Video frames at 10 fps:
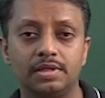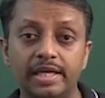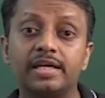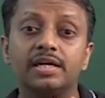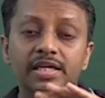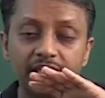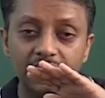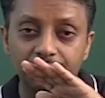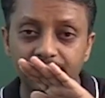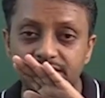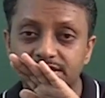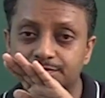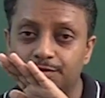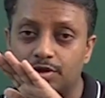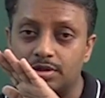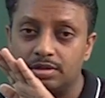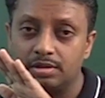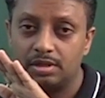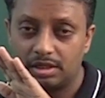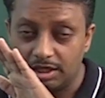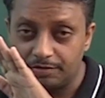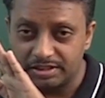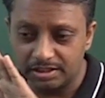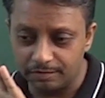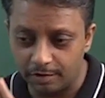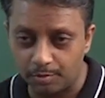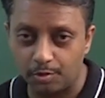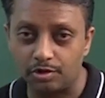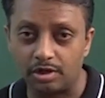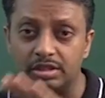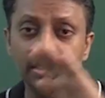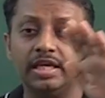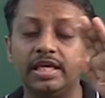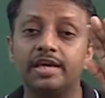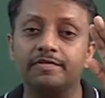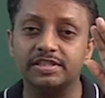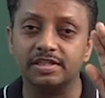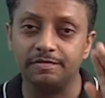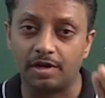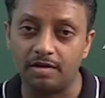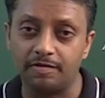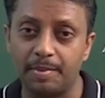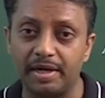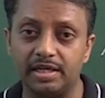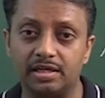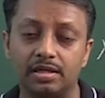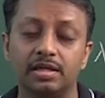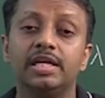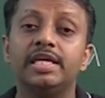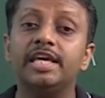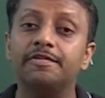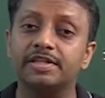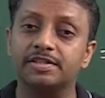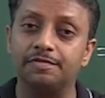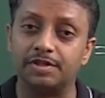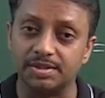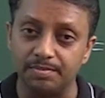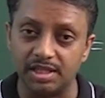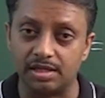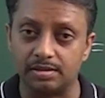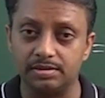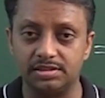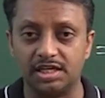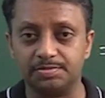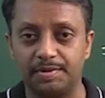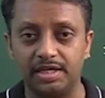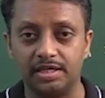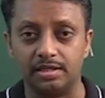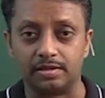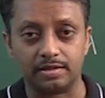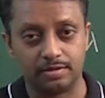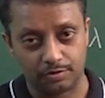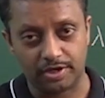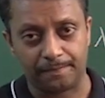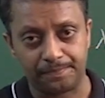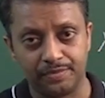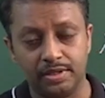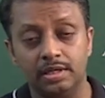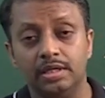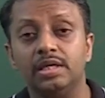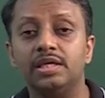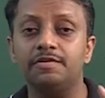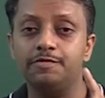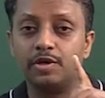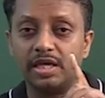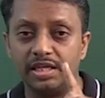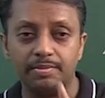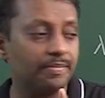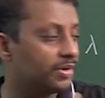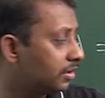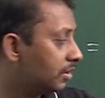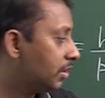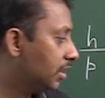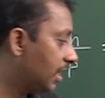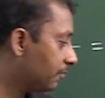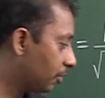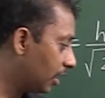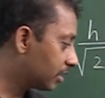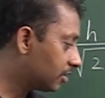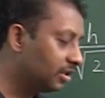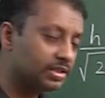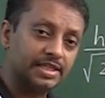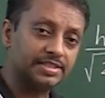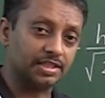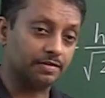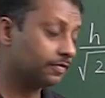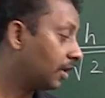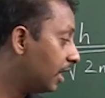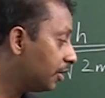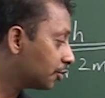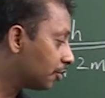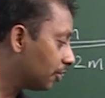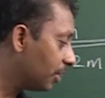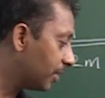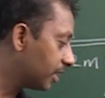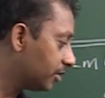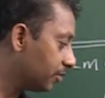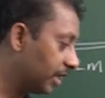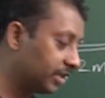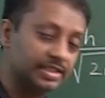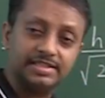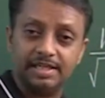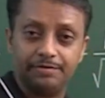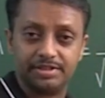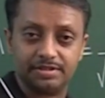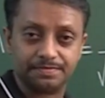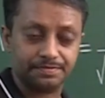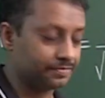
like equation for proton, equation for alpha particle, equation for some other charged particle. Okay. If you can remember L for electron, that is enough. And you should know the method to get this equation.